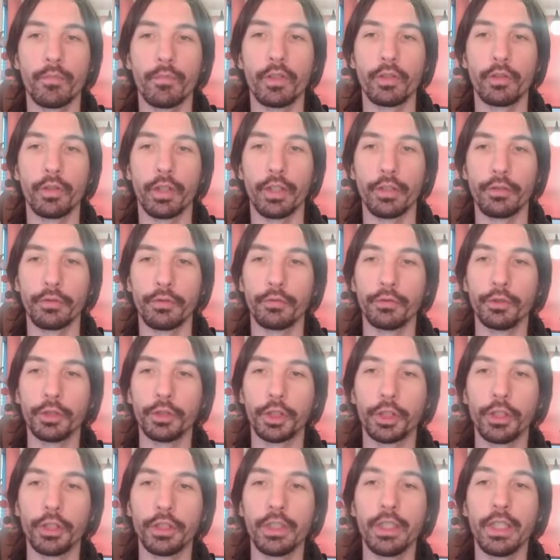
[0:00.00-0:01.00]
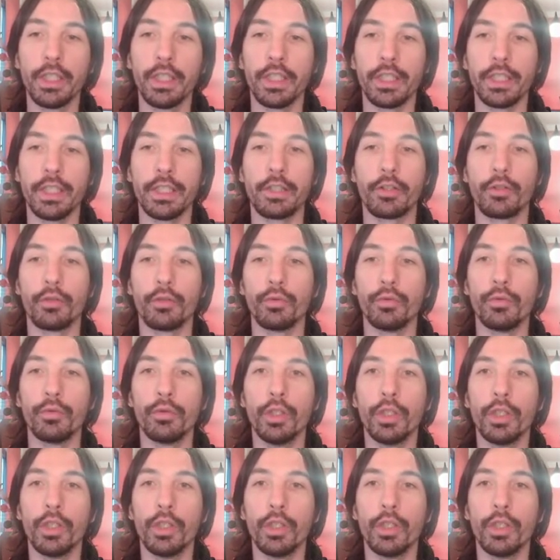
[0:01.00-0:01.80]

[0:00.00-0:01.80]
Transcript: resolution is to